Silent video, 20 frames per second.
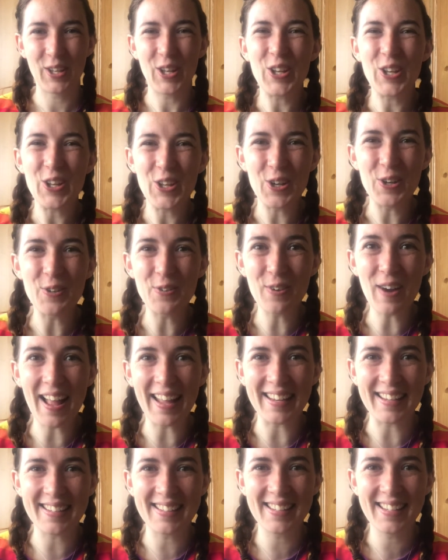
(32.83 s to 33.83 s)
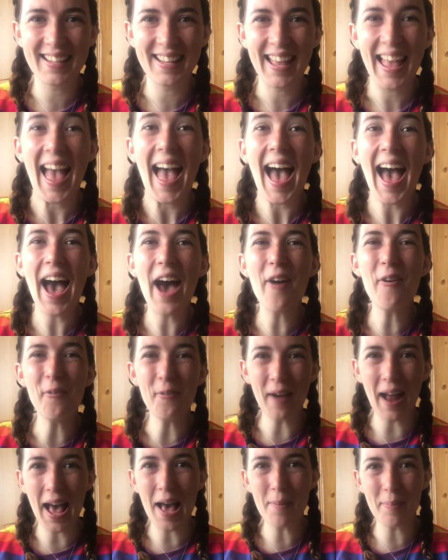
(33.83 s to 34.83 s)
You're right, a
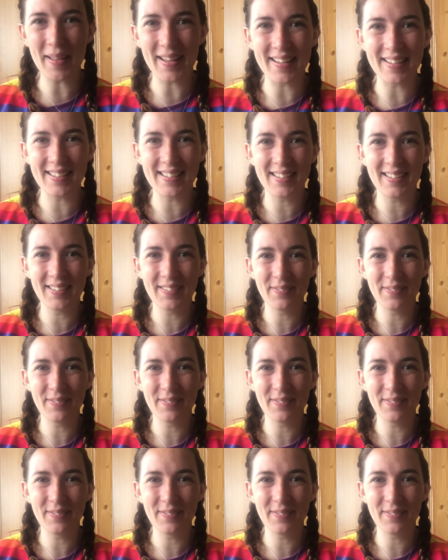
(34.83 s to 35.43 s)
rabbit.